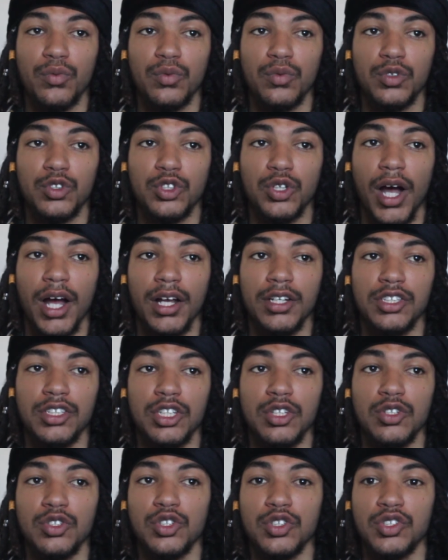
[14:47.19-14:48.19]
trying to
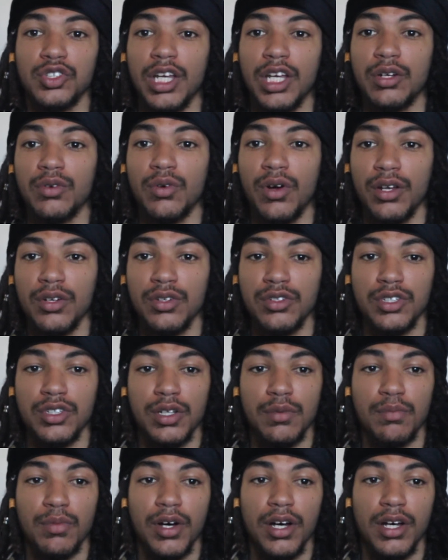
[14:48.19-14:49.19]
use your sacral energy,
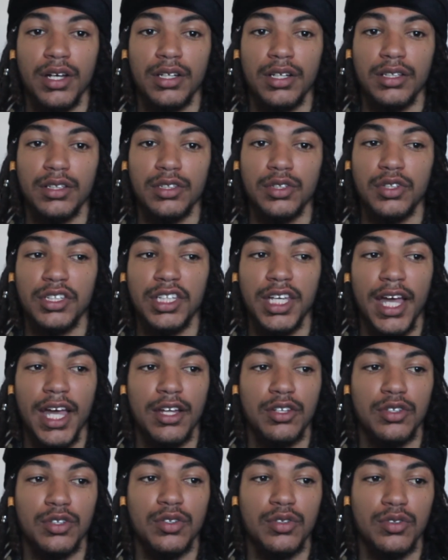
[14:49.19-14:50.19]
but you
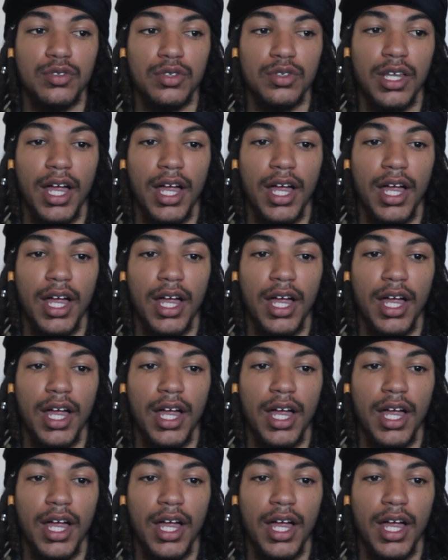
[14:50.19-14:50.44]
can't use,